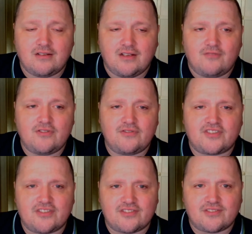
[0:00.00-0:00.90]

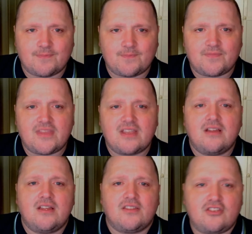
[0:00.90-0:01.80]
Roosters.
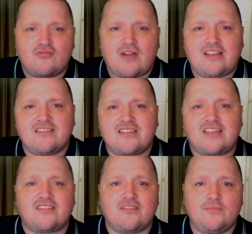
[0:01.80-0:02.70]
The Dragons
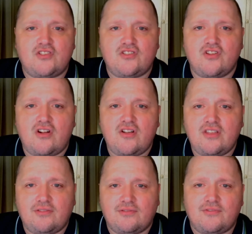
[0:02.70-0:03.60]
had some joy
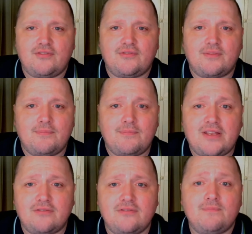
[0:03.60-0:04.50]
through the
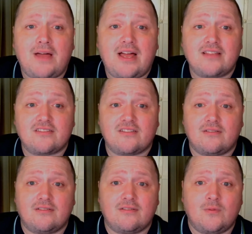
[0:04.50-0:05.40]
middle part of
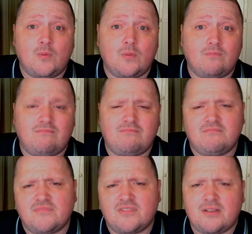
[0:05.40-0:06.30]

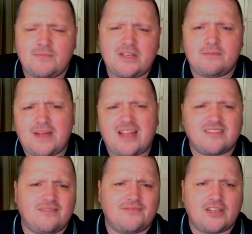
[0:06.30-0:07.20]

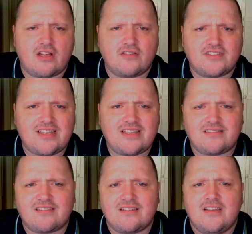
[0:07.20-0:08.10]
the
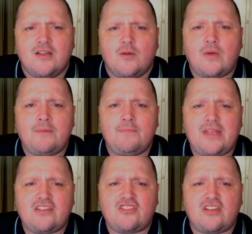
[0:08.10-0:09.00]
contest, while
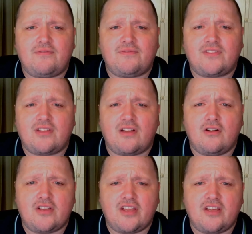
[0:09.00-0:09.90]
makeshift
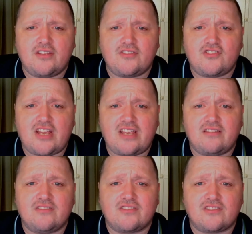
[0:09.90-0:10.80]
hooker
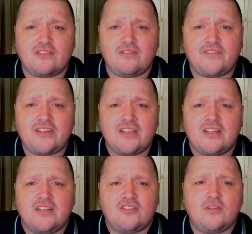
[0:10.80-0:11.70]
Jaden Sullivan
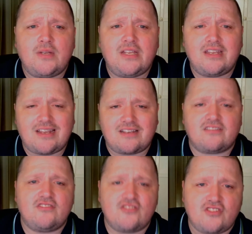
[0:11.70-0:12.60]
doing an
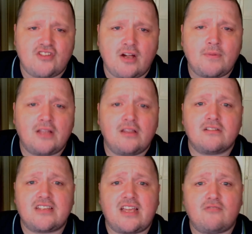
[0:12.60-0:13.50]
excellent job
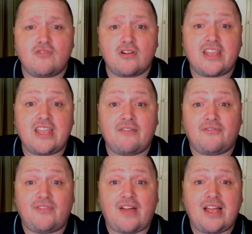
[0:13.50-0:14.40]
alongside rookie
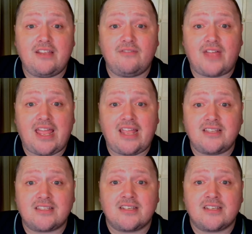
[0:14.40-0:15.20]
5'8